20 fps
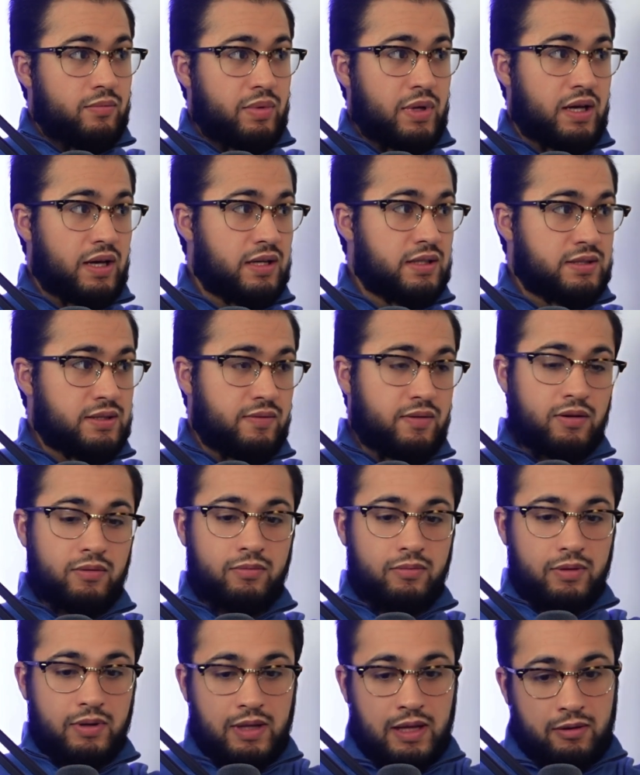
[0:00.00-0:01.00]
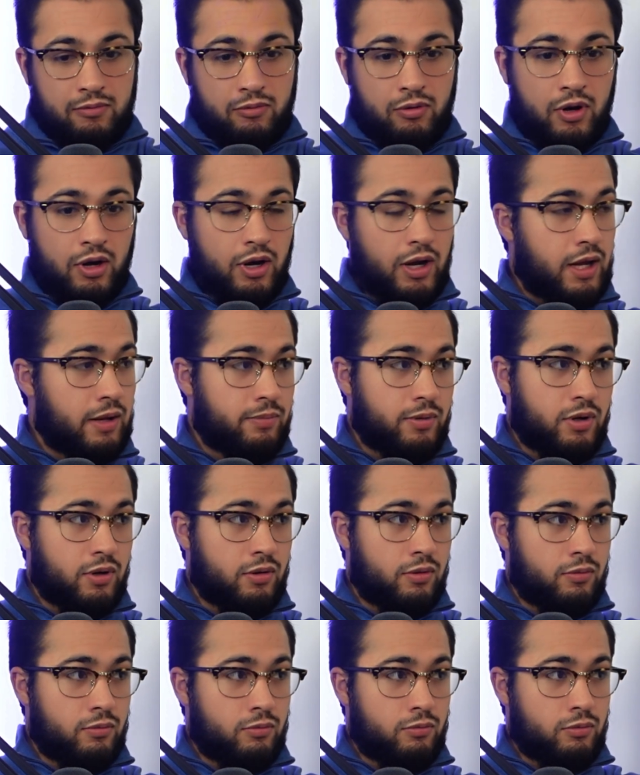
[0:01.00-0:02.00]
because of they weren't able
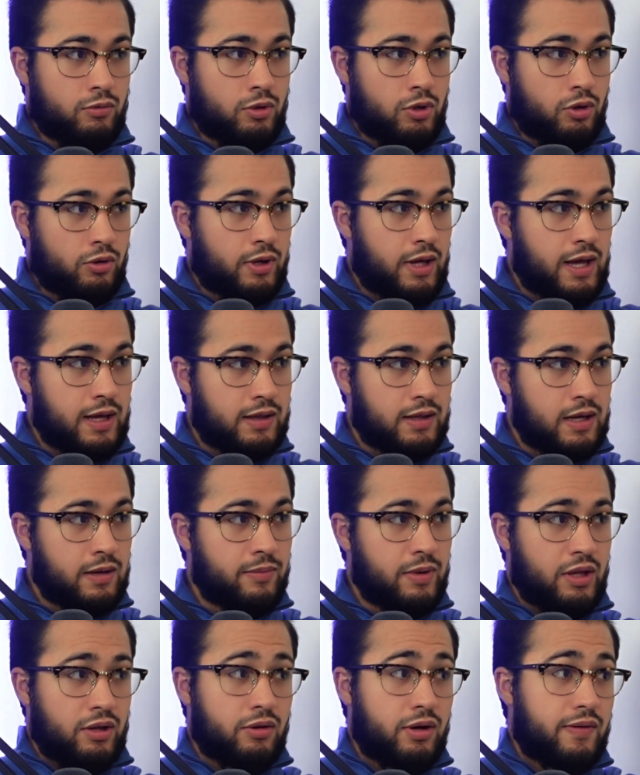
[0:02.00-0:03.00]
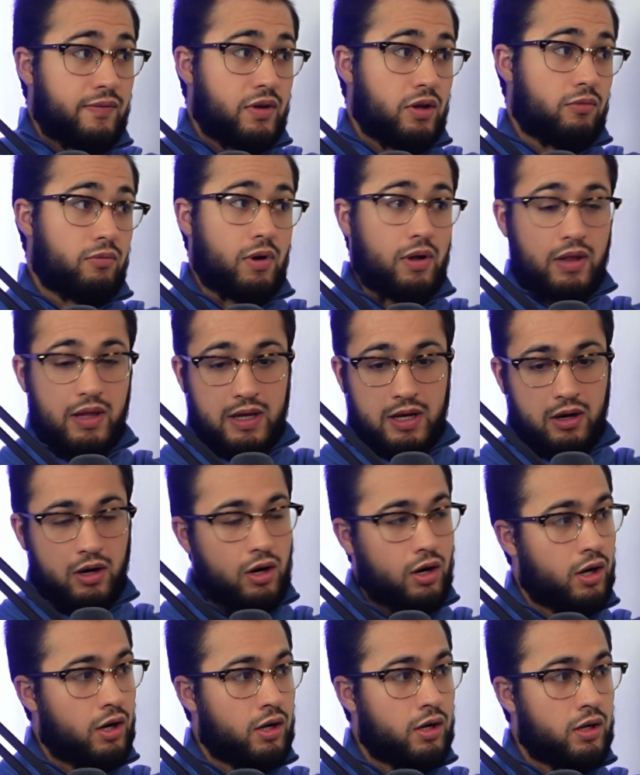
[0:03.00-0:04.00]
to locate them, and they don't even know where they
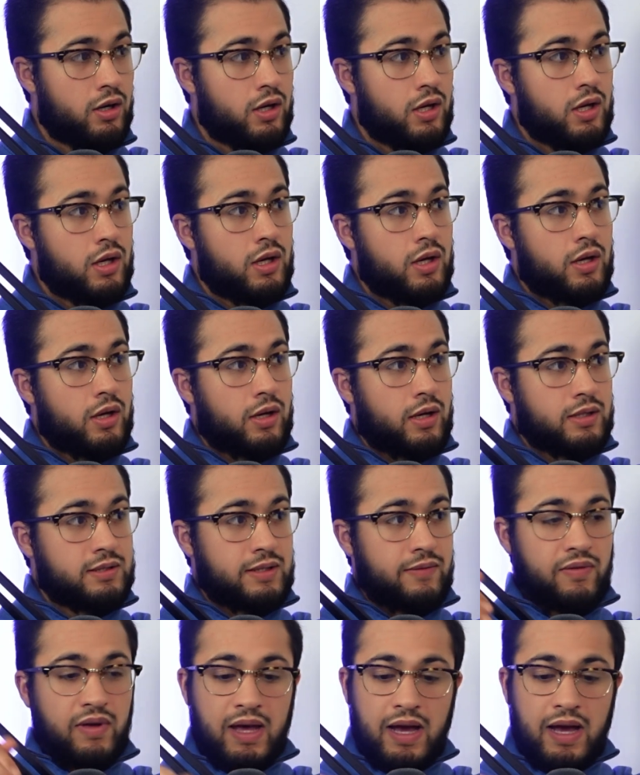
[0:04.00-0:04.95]
are. Because if he